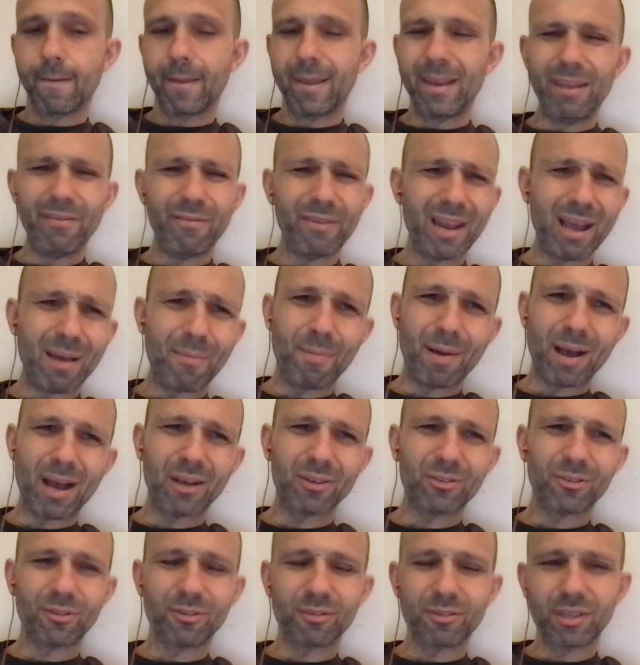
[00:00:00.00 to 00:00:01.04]
And even not
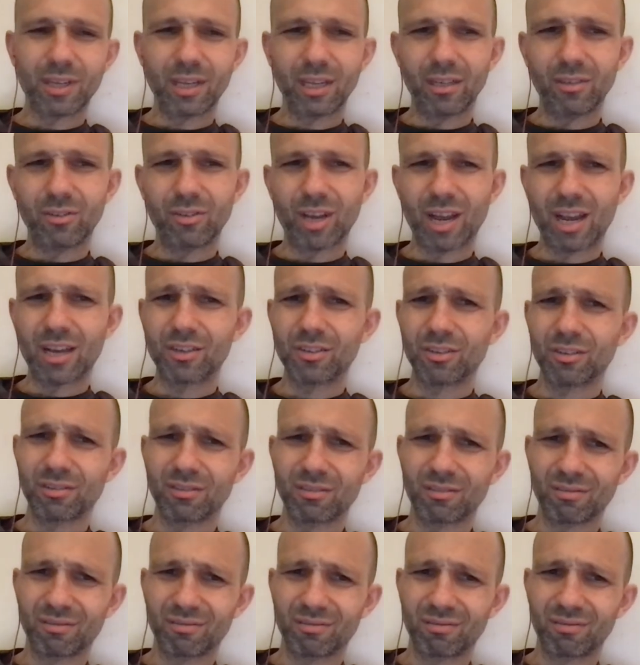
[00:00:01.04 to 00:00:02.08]
boxers, like
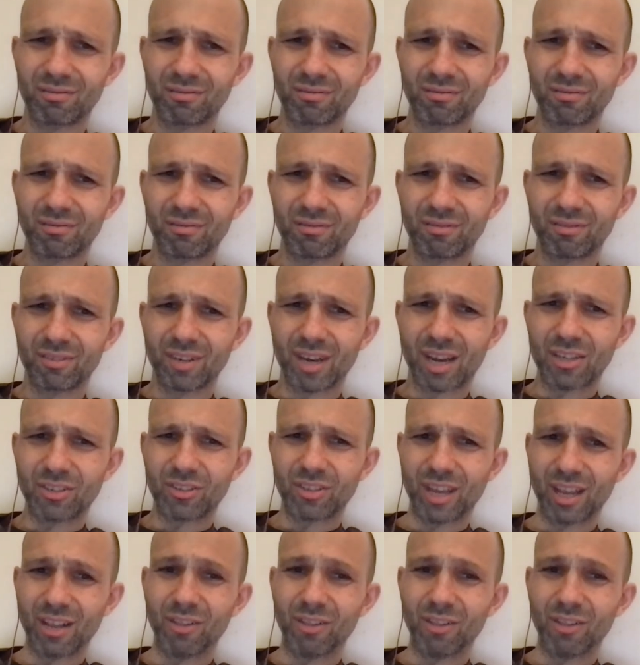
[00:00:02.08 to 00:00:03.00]
Josh, Josh